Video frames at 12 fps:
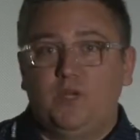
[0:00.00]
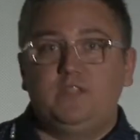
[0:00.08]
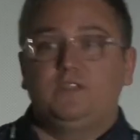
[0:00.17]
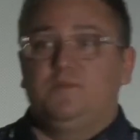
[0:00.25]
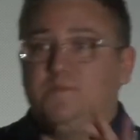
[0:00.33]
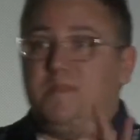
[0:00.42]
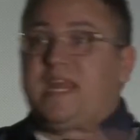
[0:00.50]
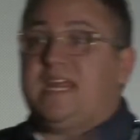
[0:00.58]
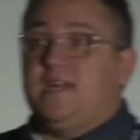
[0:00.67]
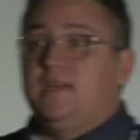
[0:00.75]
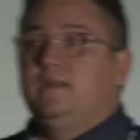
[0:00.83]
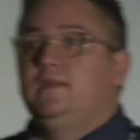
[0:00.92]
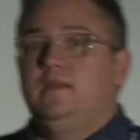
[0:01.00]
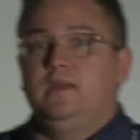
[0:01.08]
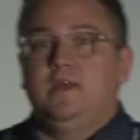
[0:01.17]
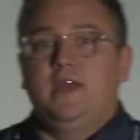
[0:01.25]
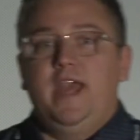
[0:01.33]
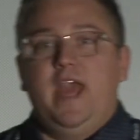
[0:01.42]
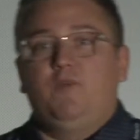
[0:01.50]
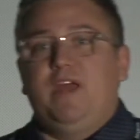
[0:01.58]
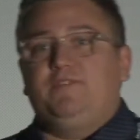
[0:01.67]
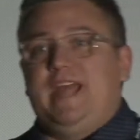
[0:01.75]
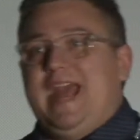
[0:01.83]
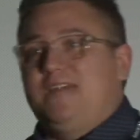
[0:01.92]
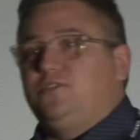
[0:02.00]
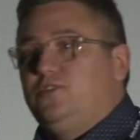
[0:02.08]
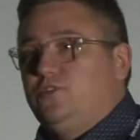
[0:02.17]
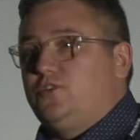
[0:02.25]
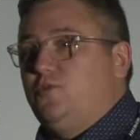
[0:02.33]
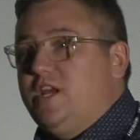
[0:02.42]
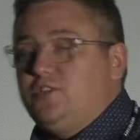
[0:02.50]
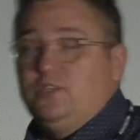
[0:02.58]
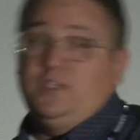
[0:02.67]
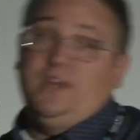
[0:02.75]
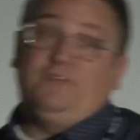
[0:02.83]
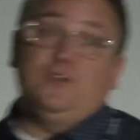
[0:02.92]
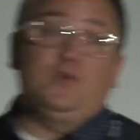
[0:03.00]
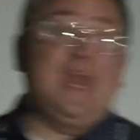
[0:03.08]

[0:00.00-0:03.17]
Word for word: What does it mean? And we have to answer those questions. And if you